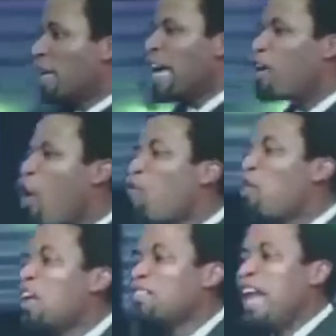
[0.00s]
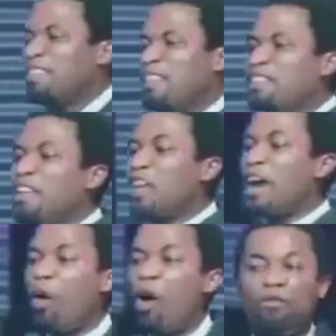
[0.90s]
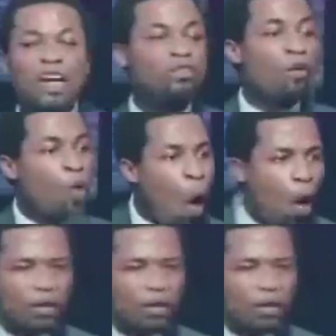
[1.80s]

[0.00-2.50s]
A conference like this is a conference of God.